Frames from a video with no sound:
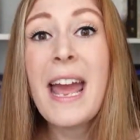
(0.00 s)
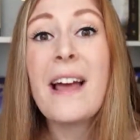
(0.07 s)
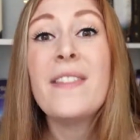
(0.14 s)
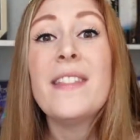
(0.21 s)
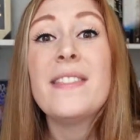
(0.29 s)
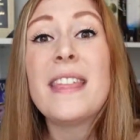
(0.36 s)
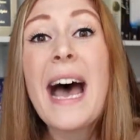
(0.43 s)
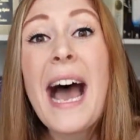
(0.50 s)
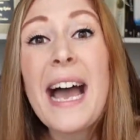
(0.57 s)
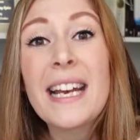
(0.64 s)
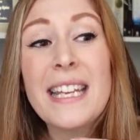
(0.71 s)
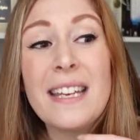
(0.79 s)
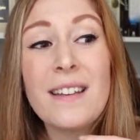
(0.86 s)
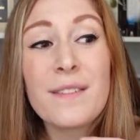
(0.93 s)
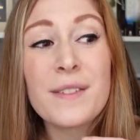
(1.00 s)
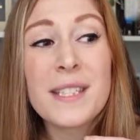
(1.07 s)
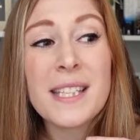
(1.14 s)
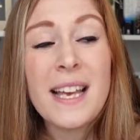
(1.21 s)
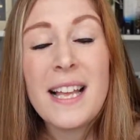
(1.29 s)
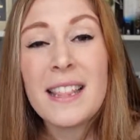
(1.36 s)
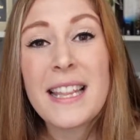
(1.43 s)
And then that
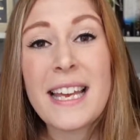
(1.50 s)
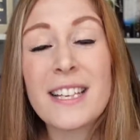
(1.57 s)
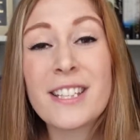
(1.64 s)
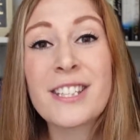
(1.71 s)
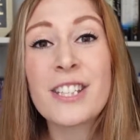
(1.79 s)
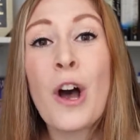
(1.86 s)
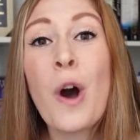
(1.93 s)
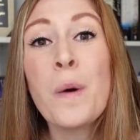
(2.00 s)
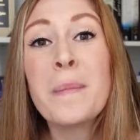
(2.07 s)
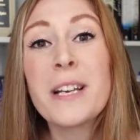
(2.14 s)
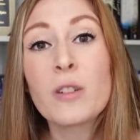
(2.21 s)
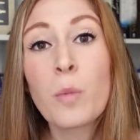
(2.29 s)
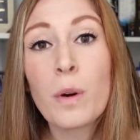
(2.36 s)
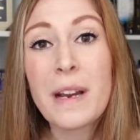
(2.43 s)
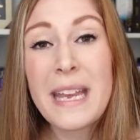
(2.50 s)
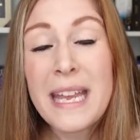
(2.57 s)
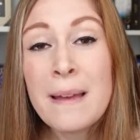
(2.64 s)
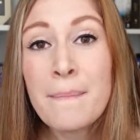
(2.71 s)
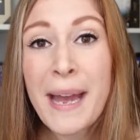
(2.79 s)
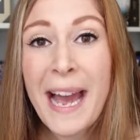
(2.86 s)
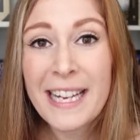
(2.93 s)
gives like so much more
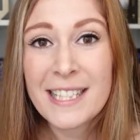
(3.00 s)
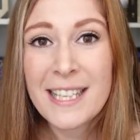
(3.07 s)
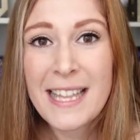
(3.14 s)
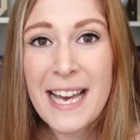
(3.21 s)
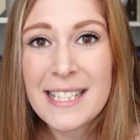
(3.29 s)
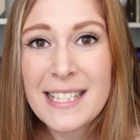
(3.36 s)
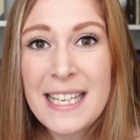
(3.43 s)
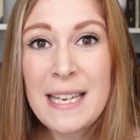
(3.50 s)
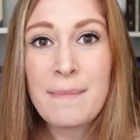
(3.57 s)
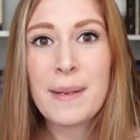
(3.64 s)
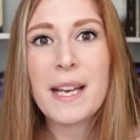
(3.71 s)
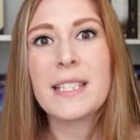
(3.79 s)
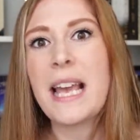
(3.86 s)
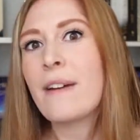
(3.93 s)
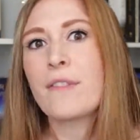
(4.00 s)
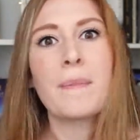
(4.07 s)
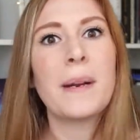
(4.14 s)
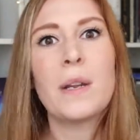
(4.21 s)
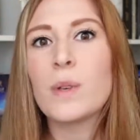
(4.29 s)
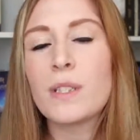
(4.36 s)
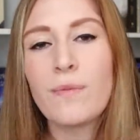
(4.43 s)
impact to that scene because
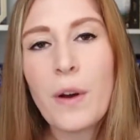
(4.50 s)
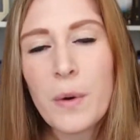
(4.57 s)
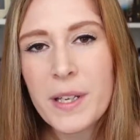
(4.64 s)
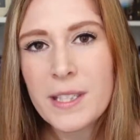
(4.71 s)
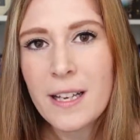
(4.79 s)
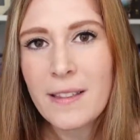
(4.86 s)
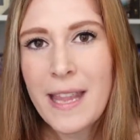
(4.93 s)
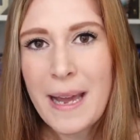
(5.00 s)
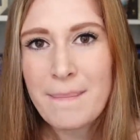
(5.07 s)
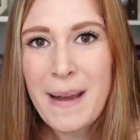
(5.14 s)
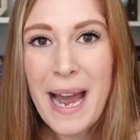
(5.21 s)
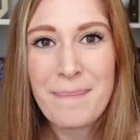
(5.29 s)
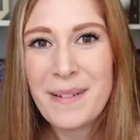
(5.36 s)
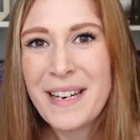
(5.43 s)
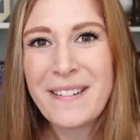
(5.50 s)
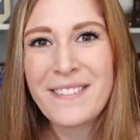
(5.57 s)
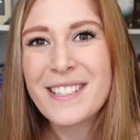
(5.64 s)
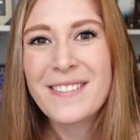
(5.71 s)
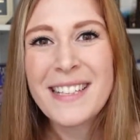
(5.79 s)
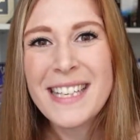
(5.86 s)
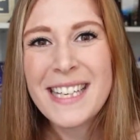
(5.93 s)
everybody was focused on that map and it
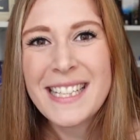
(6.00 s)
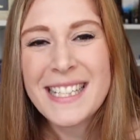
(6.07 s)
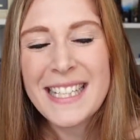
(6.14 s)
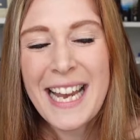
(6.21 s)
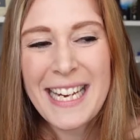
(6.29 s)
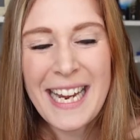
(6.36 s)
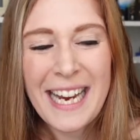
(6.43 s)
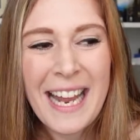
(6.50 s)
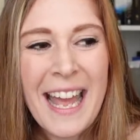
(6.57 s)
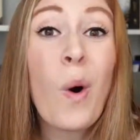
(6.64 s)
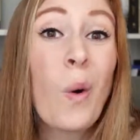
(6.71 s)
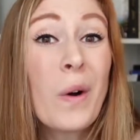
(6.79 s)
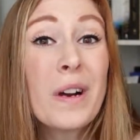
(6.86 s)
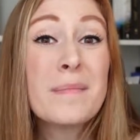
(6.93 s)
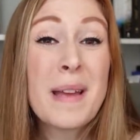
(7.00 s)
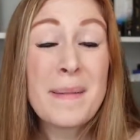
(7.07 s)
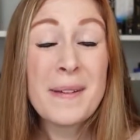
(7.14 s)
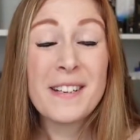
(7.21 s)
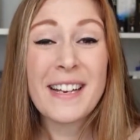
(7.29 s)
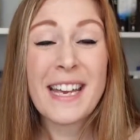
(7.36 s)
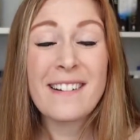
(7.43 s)
was really exciting. Or maybe
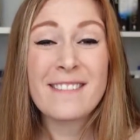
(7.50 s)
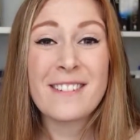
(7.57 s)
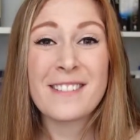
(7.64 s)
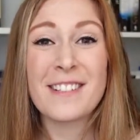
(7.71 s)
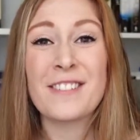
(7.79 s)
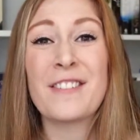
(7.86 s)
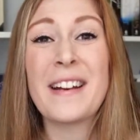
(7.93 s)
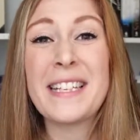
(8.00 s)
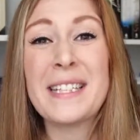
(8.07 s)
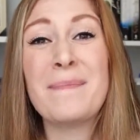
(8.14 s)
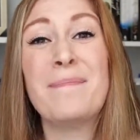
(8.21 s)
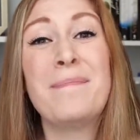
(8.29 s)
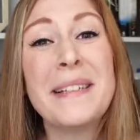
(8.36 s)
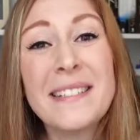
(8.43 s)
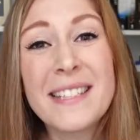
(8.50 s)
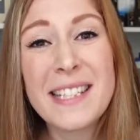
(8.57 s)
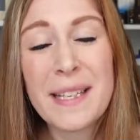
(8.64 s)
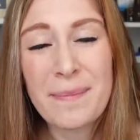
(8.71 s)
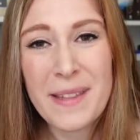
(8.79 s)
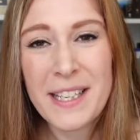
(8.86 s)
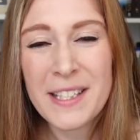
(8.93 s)
your characters are trying to build
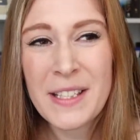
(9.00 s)
something.